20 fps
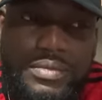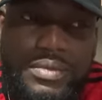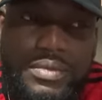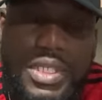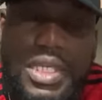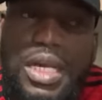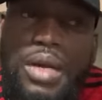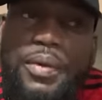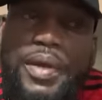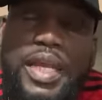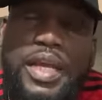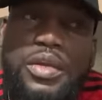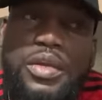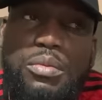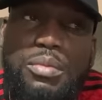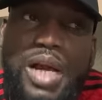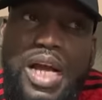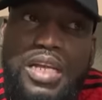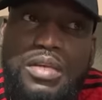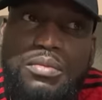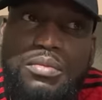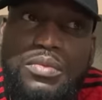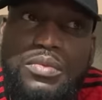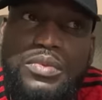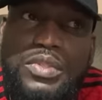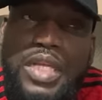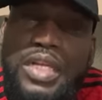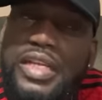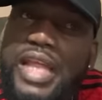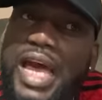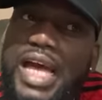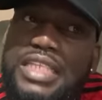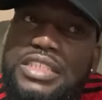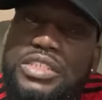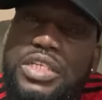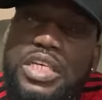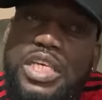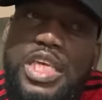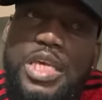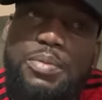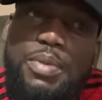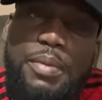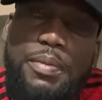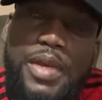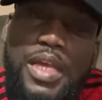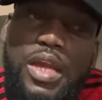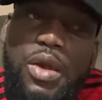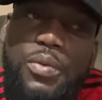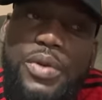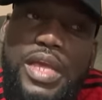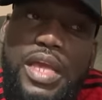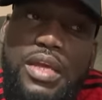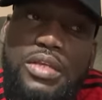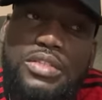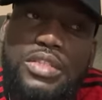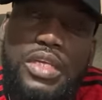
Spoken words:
Yeah, what you do, man? You dance and keep up on your way.